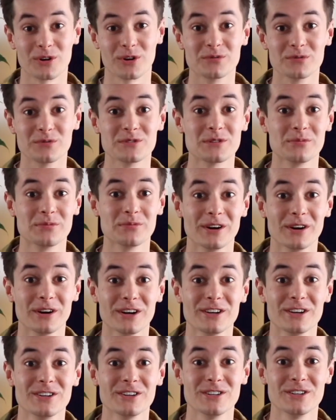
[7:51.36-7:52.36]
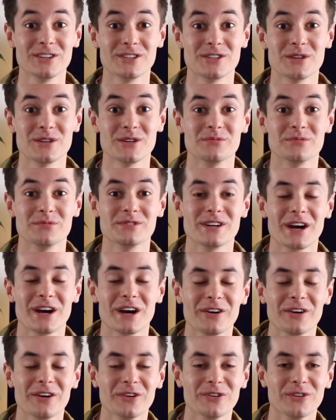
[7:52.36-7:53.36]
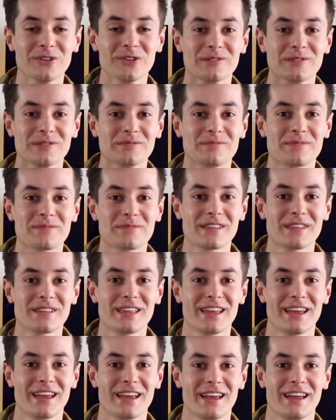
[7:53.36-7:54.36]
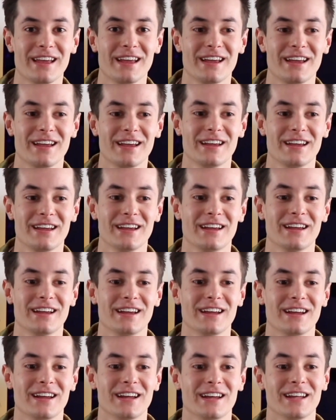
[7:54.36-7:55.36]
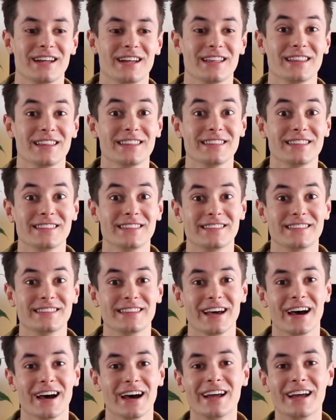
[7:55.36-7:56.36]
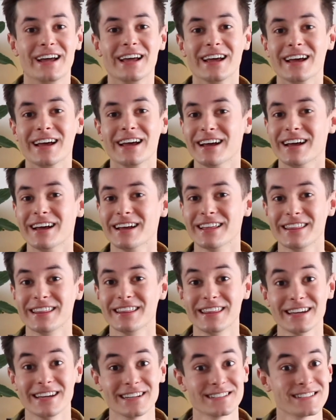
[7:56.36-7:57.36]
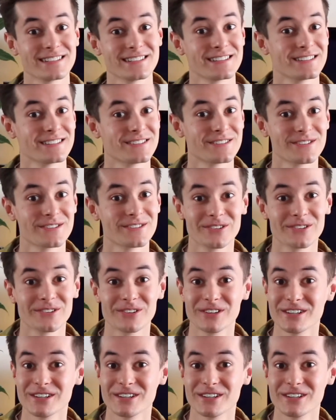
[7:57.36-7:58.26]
I had a lot of plants as well. So yeah, it all, when I left my job and all the plants in my room, it all piled up to